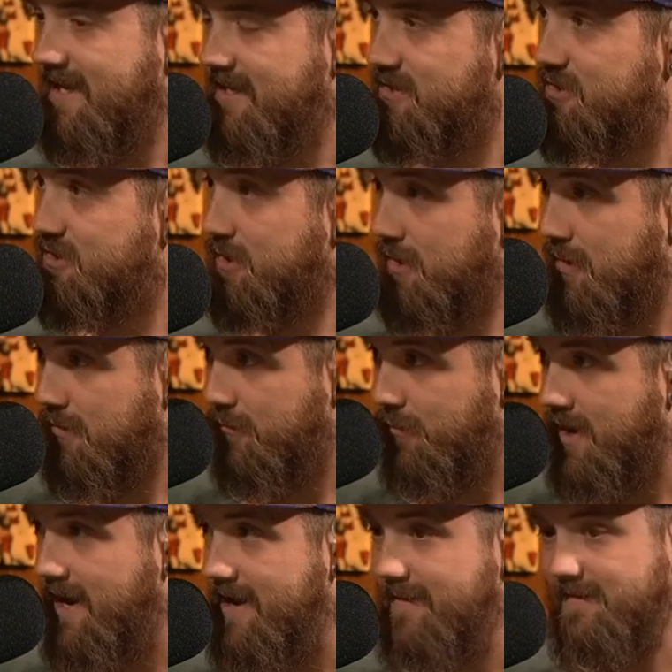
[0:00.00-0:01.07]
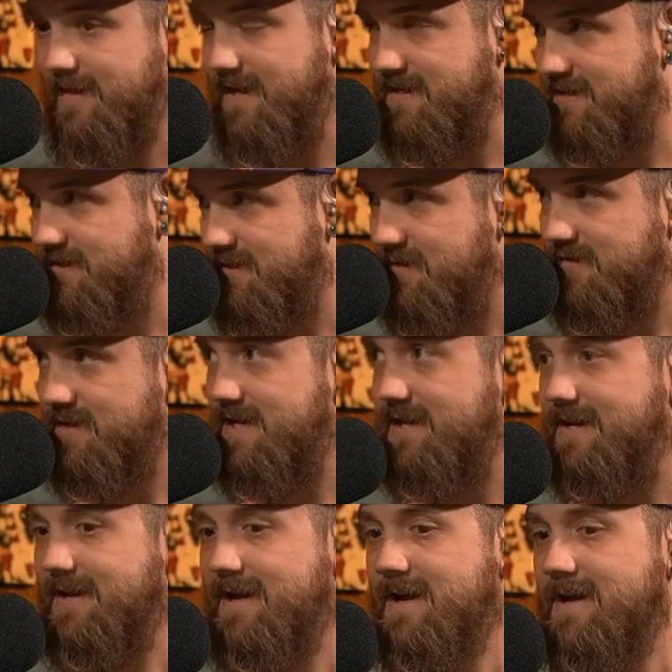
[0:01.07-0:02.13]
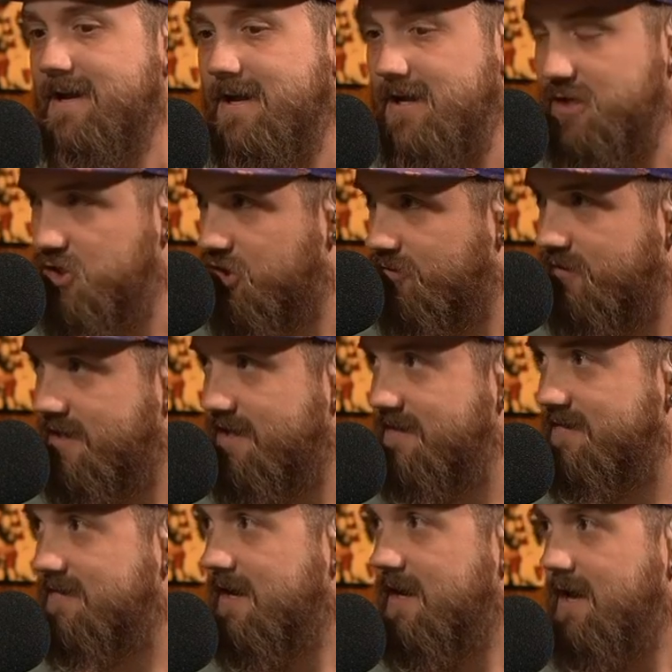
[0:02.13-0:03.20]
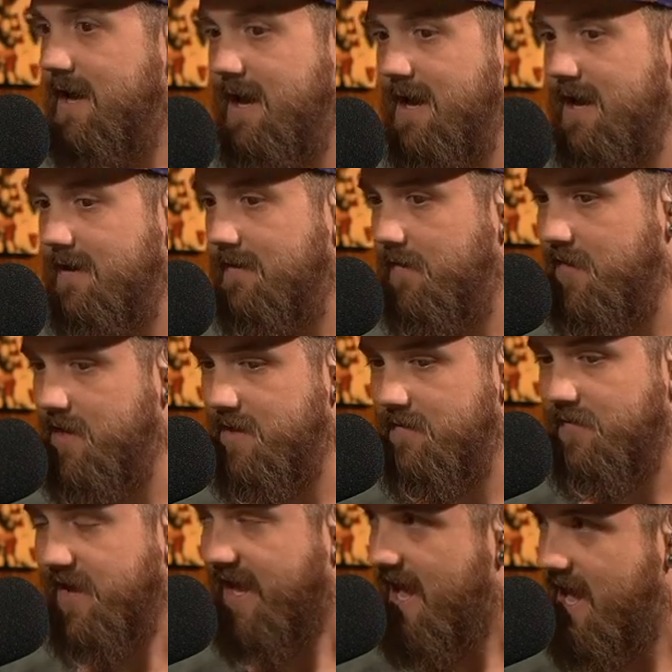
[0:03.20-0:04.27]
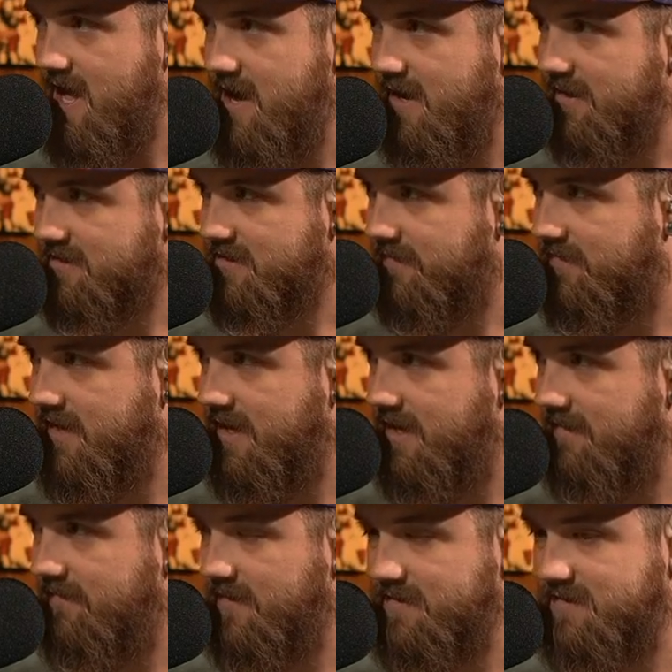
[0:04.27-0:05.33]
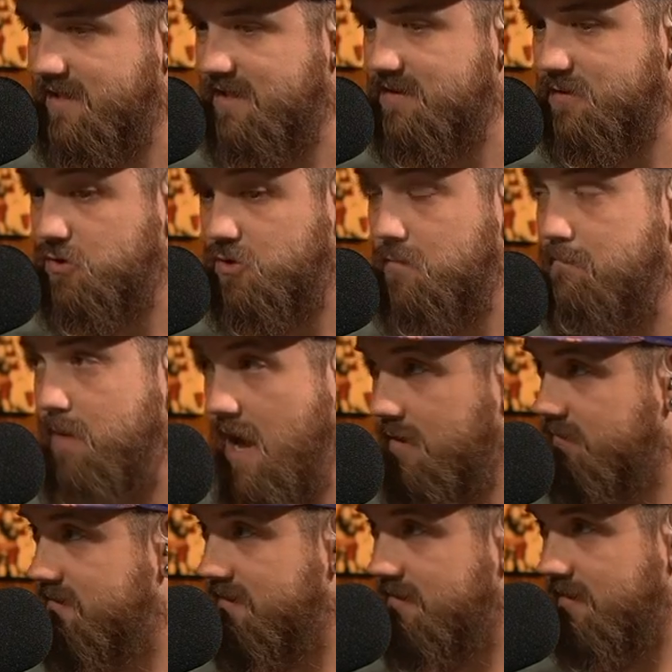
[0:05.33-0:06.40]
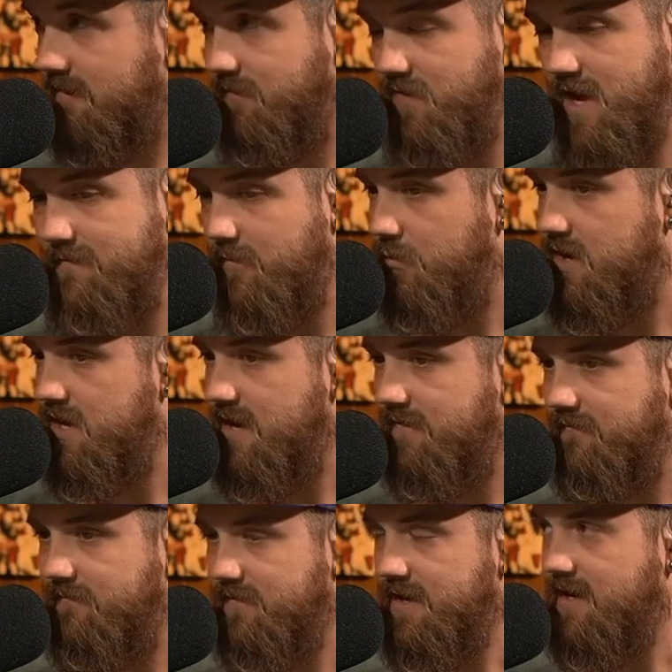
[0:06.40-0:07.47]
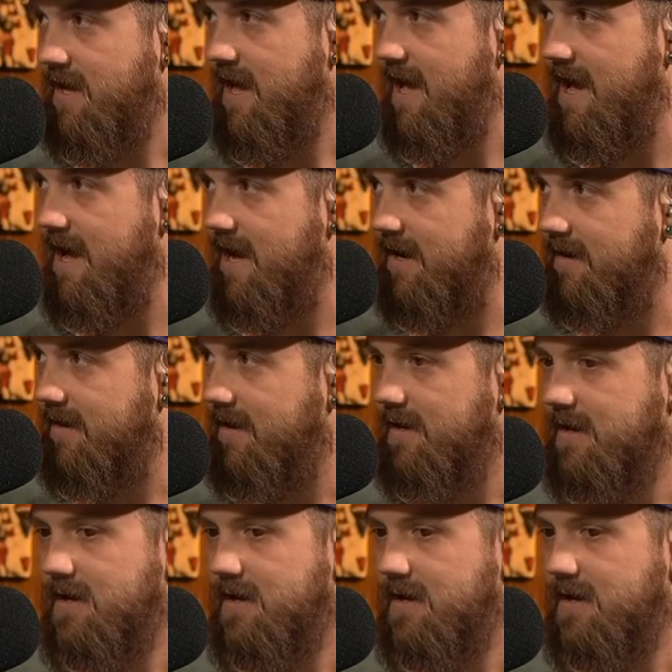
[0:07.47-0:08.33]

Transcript: things to go right. They still need injuries and the the chaos of the NFL season to bounce in their favor. We have had